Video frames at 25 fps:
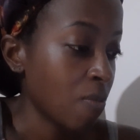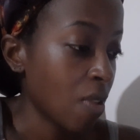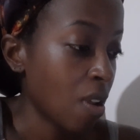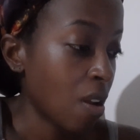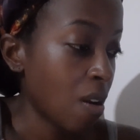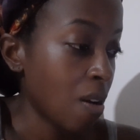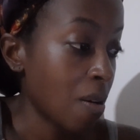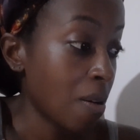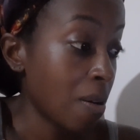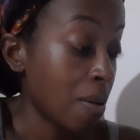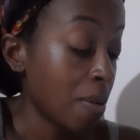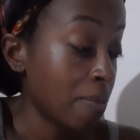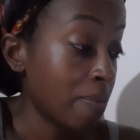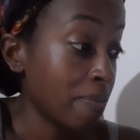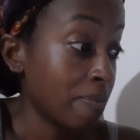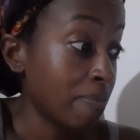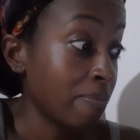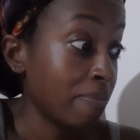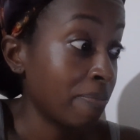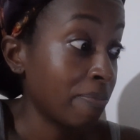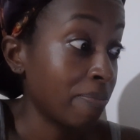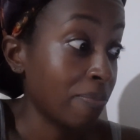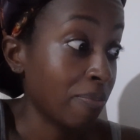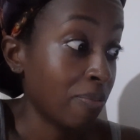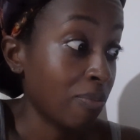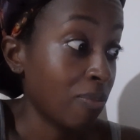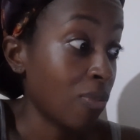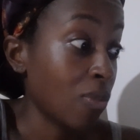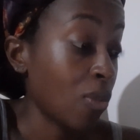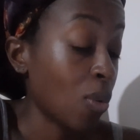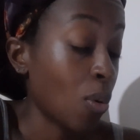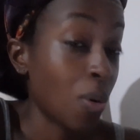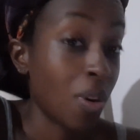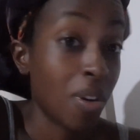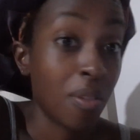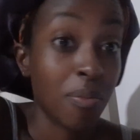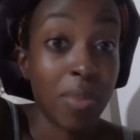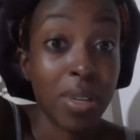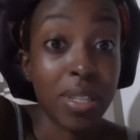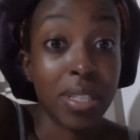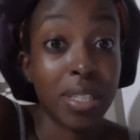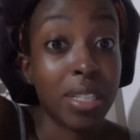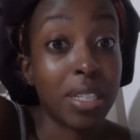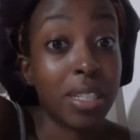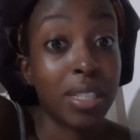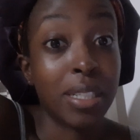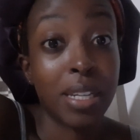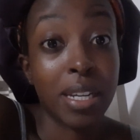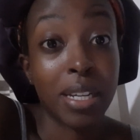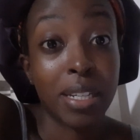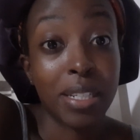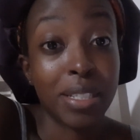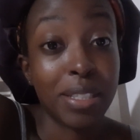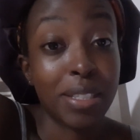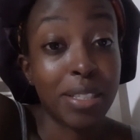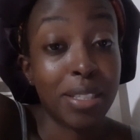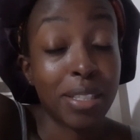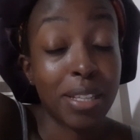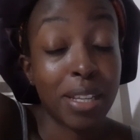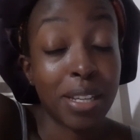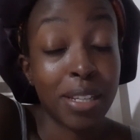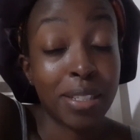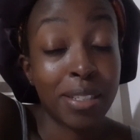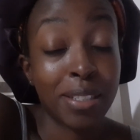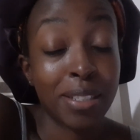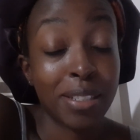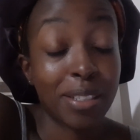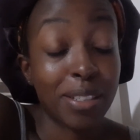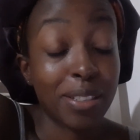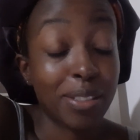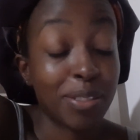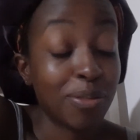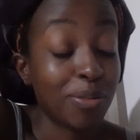what I've basically done is set